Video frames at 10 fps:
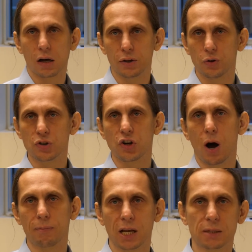using
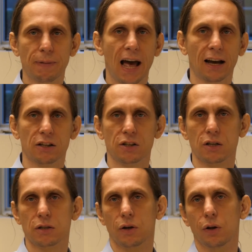optics
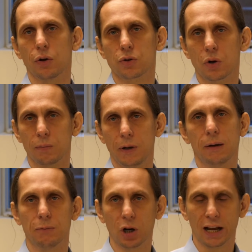packages, or those could be
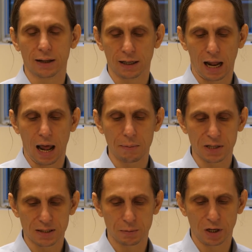in molecular
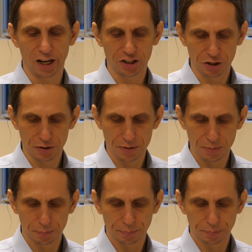dynamics simulations.